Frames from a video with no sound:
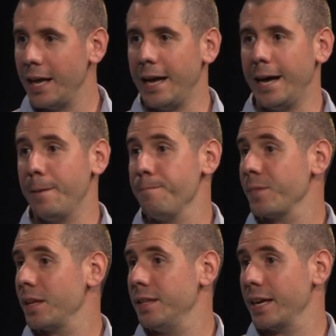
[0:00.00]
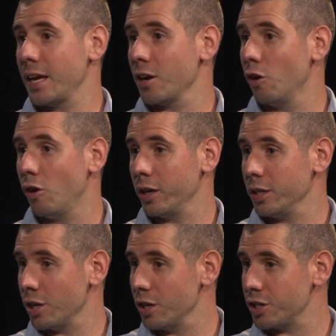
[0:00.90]
They can go on
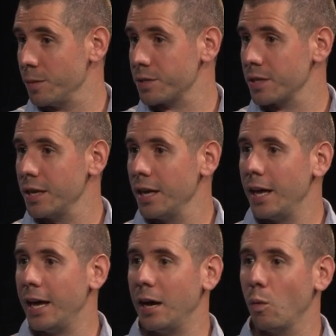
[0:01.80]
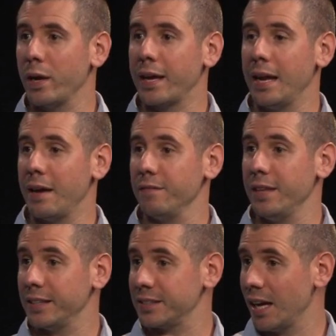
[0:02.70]
internships. We can have
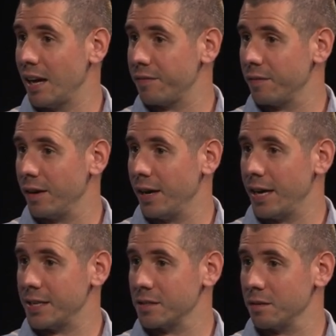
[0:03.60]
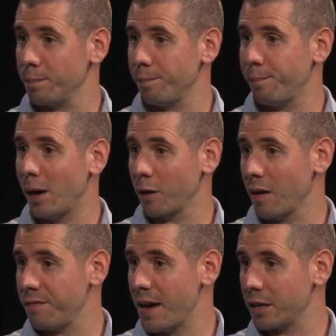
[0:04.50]
their staff as part of
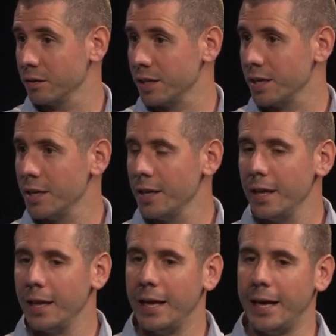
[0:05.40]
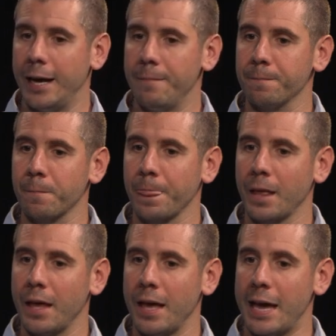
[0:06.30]
our faculty. And
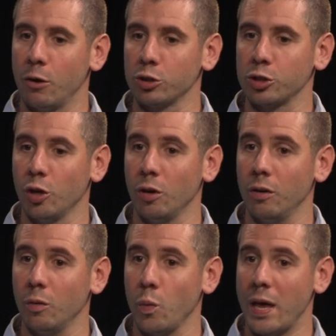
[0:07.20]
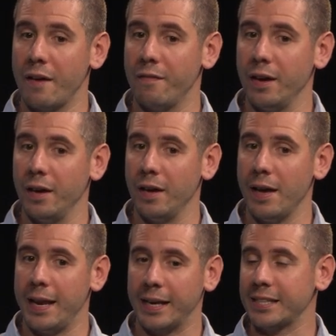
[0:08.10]
also, we have
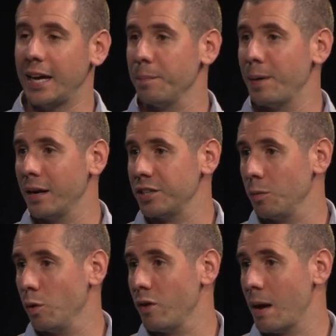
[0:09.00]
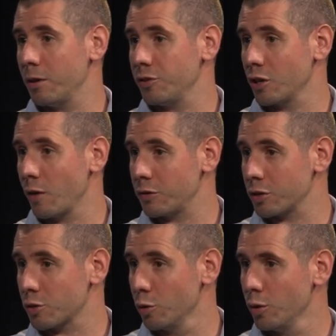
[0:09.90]
an exciting partnership with Real Madrid Graduate
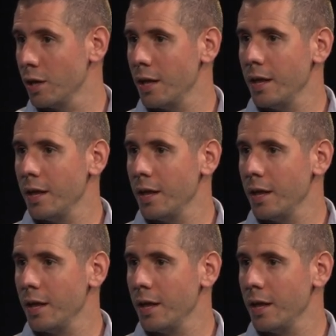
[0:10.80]
School,